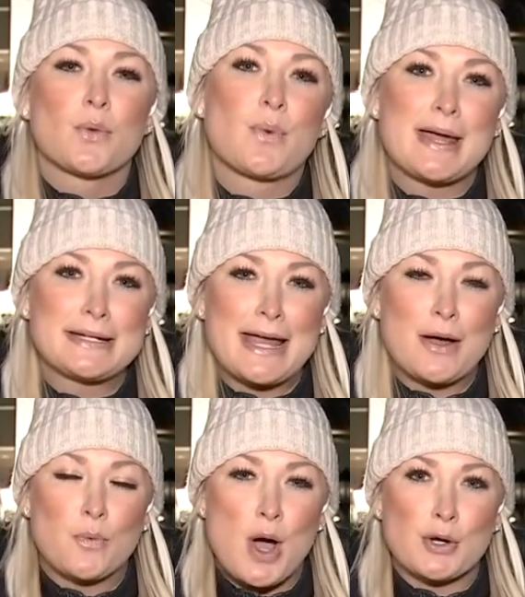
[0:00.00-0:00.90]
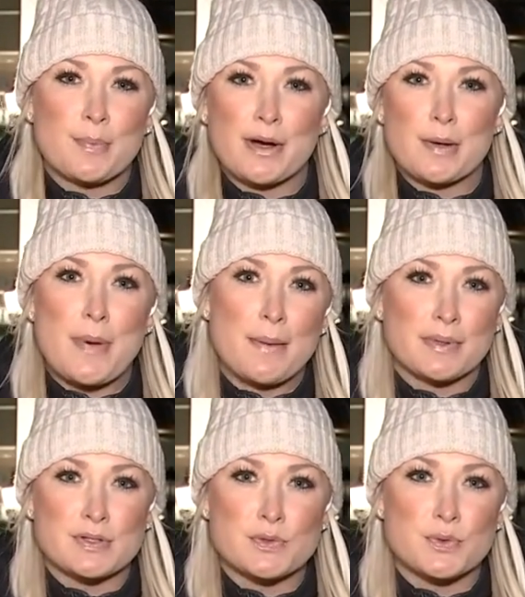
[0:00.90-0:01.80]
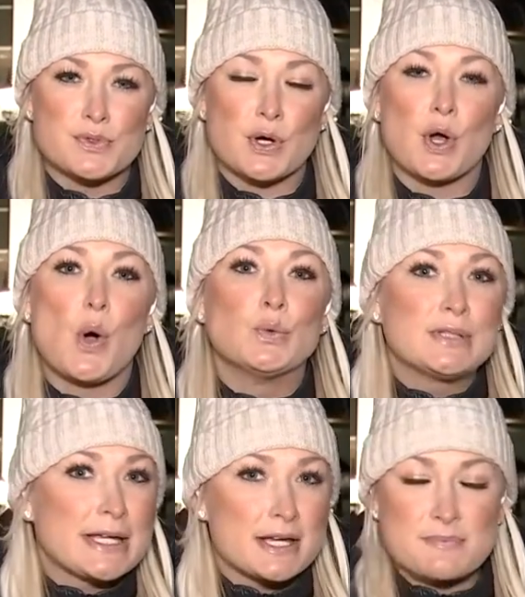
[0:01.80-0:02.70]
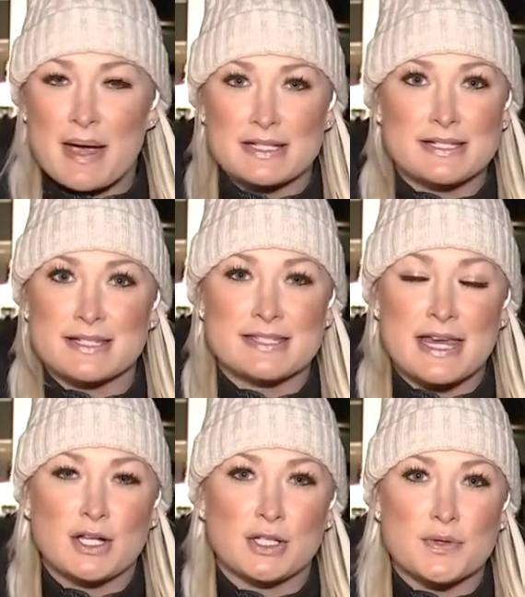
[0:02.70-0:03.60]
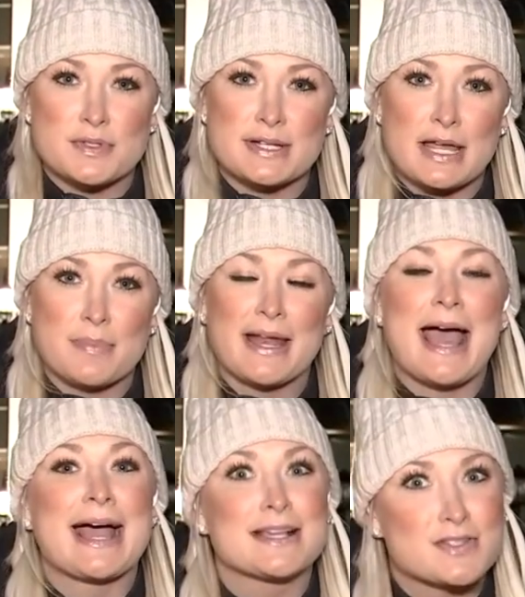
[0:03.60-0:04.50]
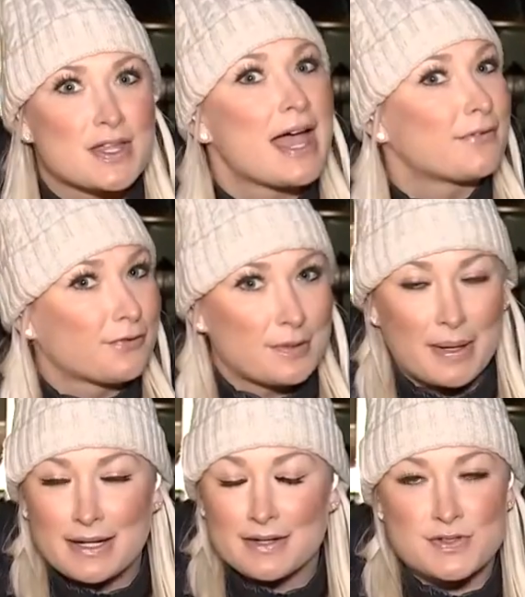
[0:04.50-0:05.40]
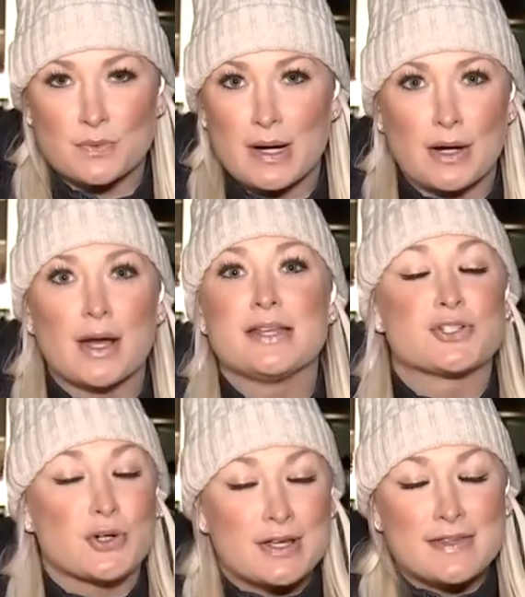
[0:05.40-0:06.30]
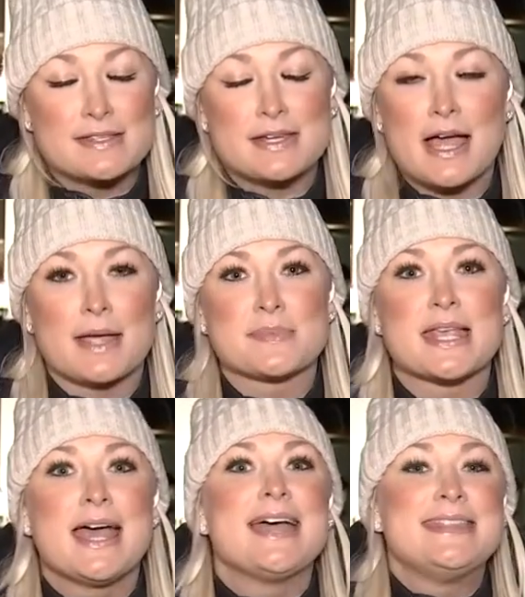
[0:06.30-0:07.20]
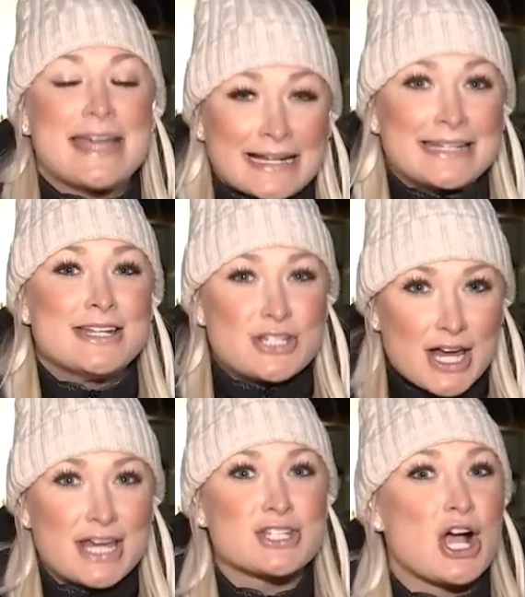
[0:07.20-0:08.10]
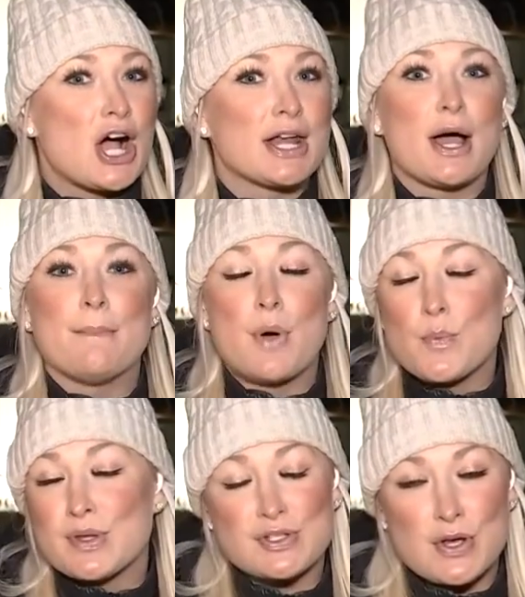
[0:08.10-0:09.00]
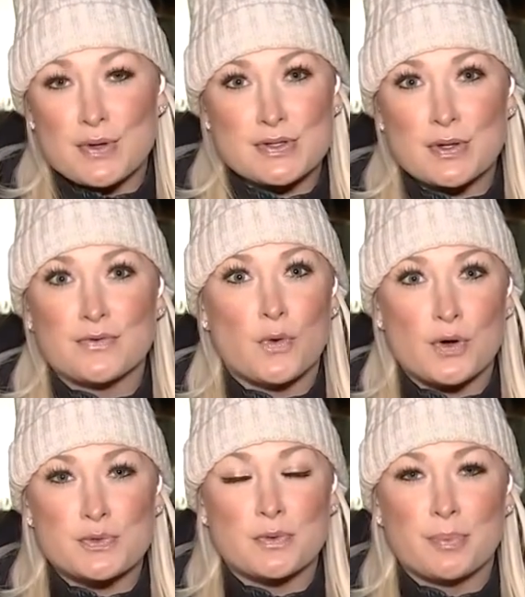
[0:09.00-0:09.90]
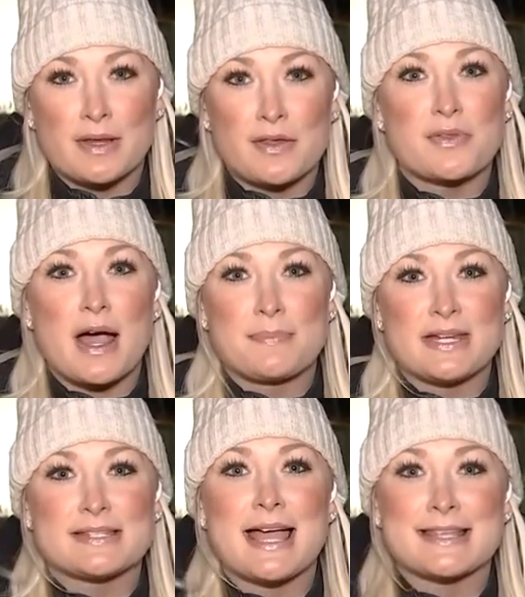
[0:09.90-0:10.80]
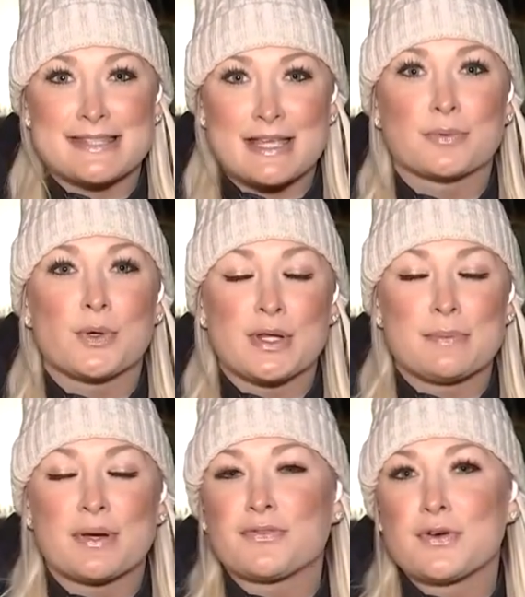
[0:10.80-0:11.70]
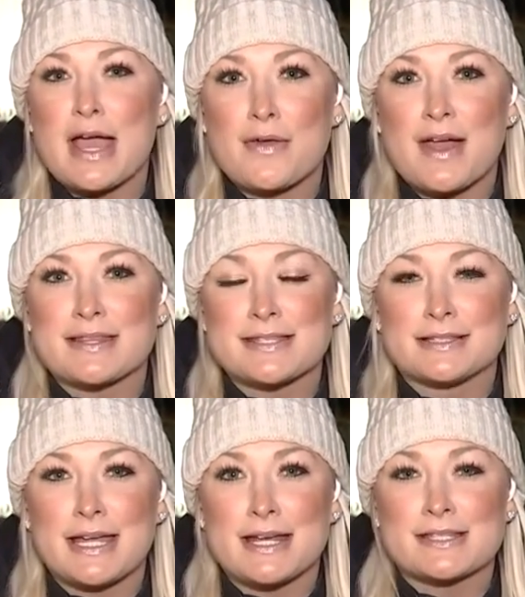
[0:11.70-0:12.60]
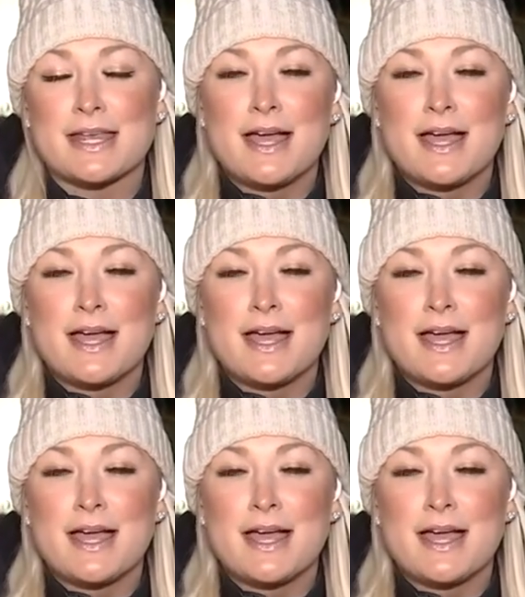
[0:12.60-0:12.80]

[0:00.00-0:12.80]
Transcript: Right now, Waterbury Public Schools are only expected to stay closed today. But as everybody is aware, during these times, that can change on a moment's notice. So, of course, we'll bring you the updates as they roll in. But for now, that's the latest.